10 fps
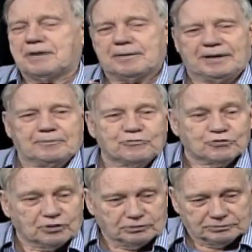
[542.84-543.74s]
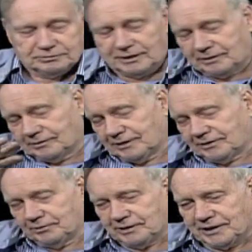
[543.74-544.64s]
Bobby, I'm through. I don't want
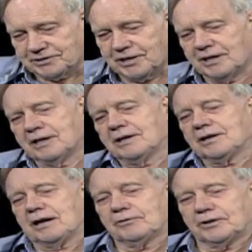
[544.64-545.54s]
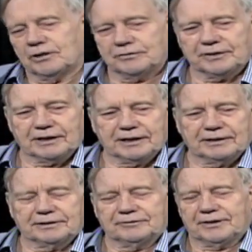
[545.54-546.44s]
to do with this. I went off and
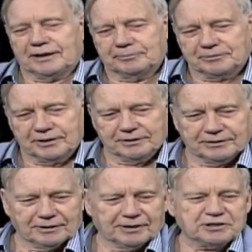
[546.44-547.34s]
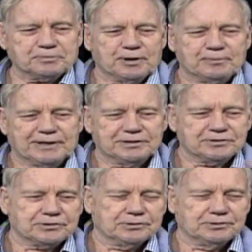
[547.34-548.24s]
I developed uh, you know, experimental
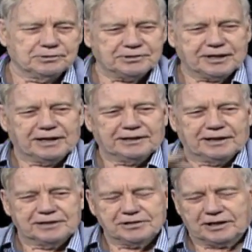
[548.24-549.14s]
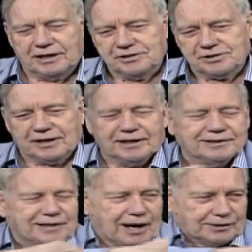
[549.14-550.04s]
schools. I got an education. I got
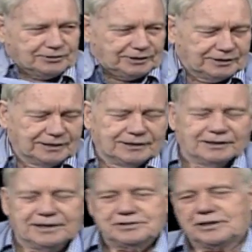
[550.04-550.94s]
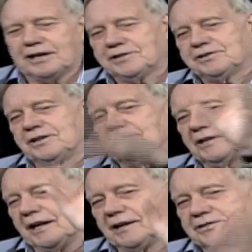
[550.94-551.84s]
a doctorate education. Did
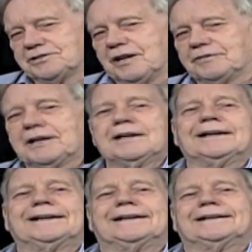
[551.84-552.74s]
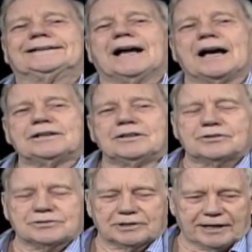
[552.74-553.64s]
all that stuff. Nine
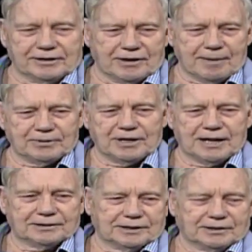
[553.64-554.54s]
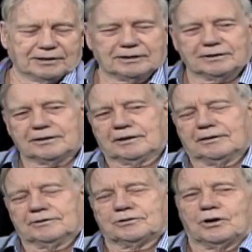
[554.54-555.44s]
years later, Abernathy
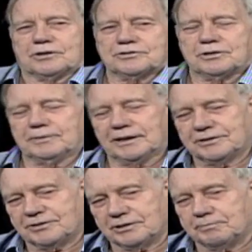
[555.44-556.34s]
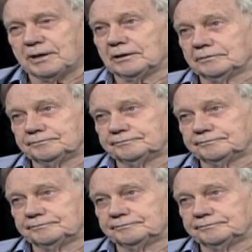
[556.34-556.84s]
talks to me and says, Bill,